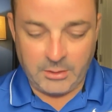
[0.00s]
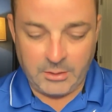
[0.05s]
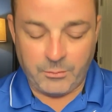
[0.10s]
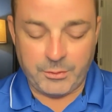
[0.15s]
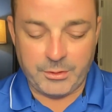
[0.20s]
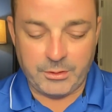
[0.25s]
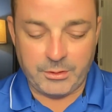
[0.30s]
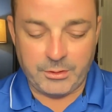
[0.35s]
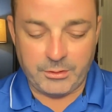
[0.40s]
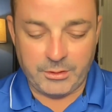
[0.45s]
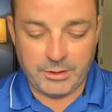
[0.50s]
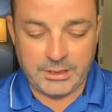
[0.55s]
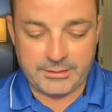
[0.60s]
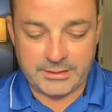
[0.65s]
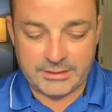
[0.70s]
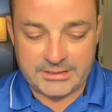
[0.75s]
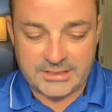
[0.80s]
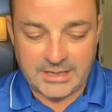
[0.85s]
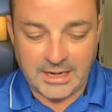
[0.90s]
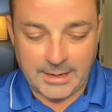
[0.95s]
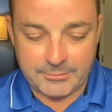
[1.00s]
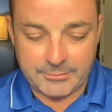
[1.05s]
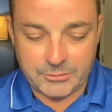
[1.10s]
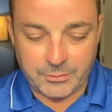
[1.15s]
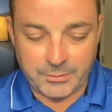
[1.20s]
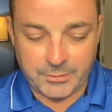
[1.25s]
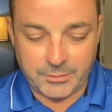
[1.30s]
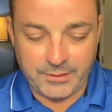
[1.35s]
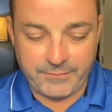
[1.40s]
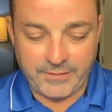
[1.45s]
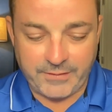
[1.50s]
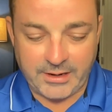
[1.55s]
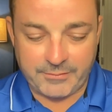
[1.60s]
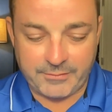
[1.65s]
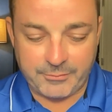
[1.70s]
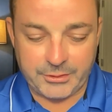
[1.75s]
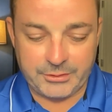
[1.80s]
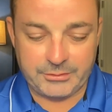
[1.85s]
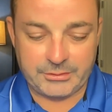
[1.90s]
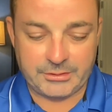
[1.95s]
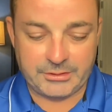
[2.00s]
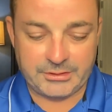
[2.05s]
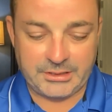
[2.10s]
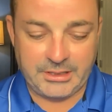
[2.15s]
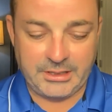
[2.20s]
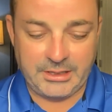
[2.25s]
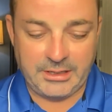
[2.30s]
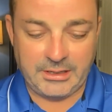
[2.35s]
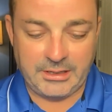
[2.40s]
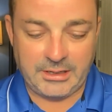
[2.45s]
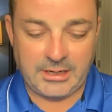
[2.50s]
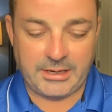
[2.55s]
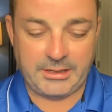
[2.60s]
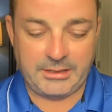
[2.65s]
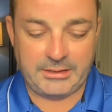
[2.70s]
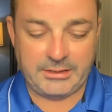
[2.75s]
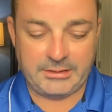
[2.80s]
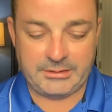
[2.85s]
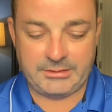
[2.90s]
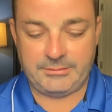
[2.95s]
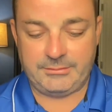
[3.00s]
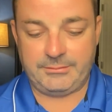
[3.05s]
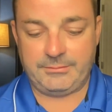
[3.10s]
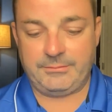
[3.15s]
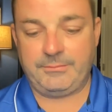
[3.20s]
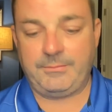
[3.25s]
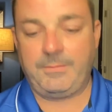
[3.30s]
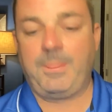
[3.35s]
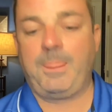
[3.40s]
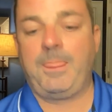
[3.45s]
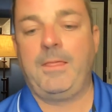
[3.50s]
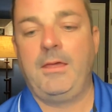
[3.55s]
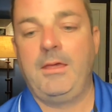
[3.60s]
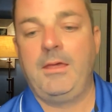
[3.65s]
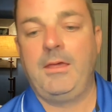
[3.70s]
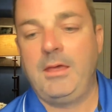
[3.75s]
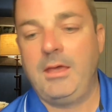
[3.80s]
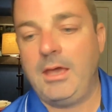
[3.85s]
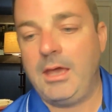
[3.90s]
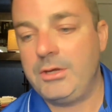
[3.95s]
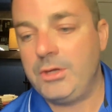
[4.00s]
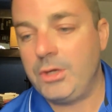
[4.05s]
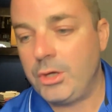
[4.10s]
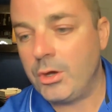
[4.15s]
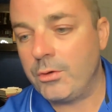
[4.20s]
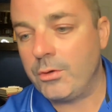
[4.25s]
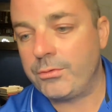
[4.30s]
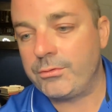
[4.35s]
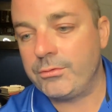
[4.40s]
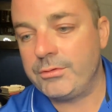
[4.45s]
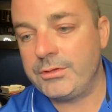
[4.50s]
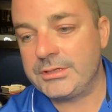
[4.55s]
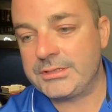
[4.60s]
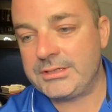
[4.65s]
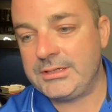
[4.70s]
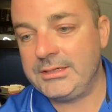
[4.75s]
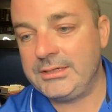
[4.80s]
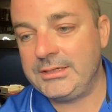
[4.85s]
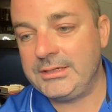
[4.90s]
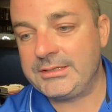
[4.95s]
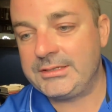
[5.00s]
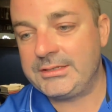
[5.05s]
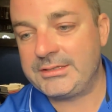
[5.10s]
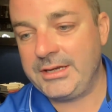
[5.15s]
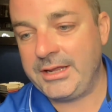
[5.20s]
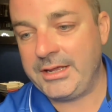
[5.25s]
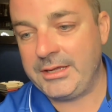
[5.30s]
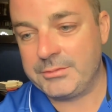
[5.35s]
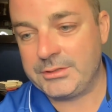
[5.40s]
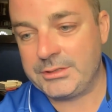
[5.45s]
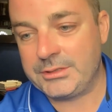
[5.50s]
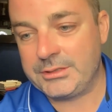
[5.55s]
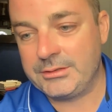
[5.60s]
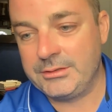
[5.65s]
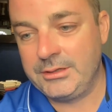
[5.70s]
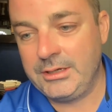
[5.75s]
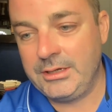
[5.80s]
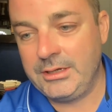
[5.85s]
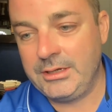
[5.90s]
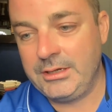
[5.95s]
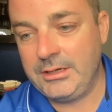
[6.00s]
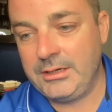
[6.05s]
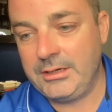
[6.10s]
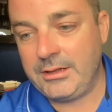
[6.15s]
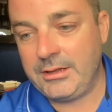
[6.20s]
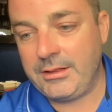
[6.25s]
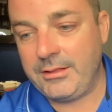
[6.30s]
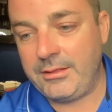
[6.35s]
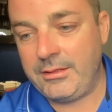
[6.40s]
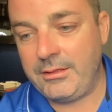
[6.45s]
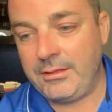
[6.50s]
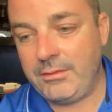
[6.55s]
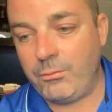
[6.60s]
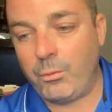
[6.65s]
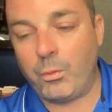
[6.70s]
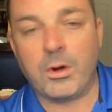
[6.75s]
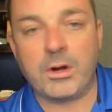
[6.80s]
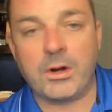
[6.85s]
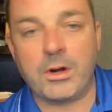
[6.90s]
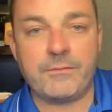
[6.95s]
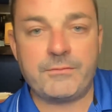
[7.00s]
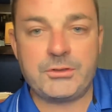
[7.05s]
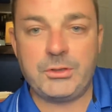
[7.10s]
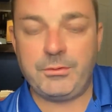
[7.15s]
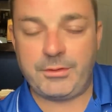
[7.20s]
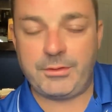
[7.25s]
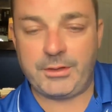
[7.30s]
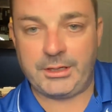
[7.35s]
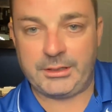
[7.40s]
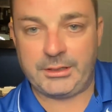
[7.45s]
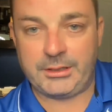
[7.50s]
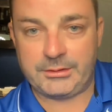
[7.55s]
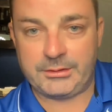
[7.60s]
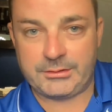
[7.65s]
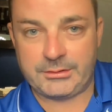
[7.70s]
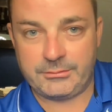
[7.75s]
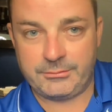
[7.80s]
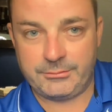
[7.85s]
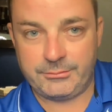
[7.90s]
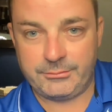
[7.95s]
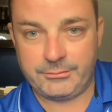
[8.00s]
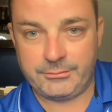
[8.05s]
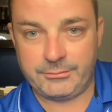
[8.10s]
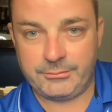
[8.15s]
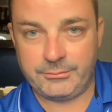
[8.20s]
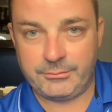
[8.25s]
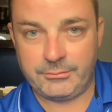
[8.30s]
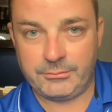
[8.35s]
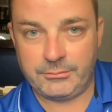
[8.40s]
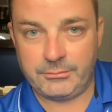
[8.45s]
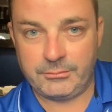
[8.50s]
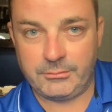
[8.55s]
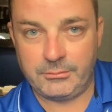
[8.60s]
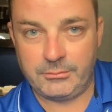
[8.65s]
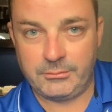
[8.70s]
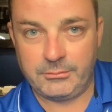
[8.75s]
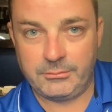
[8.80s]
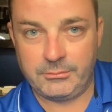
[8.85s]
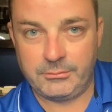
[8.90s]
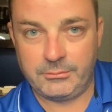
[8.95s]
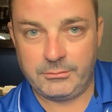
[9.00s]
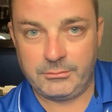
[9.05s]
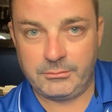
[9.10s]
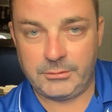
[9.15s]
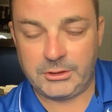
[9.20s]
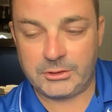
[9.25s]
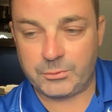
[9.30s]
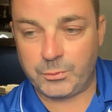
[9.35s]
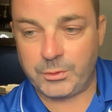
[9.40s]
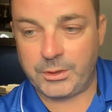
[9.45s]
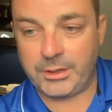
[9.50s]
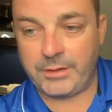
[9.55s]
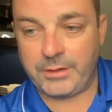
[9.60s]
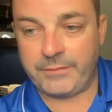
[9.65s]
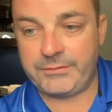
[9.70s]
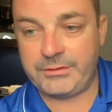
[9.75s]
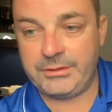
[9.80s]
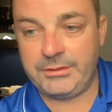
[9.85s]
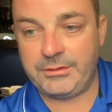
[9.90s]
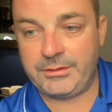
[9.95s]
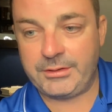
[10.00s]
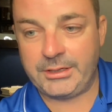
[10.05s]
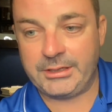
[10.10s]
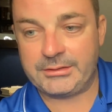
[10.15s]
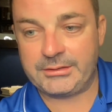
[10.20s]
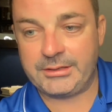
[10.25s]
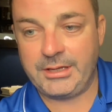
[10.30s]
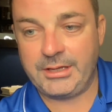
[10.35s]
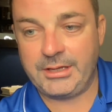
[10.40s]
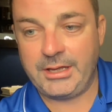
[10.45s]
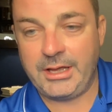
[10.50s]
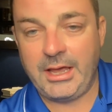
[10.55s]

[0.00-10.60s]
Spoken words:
When you look at the top 25 producers in the alliance, and you go through this list of names, one of two things. It's one of two things.